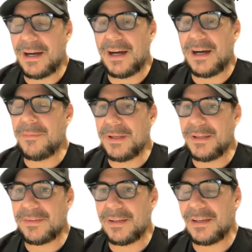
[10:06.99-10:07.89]
ARM
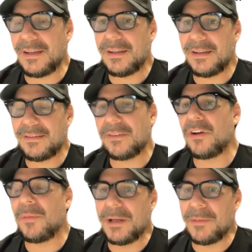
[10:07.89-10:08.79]
is a
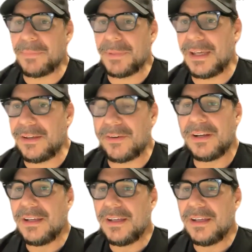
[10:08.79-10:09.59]
dominant player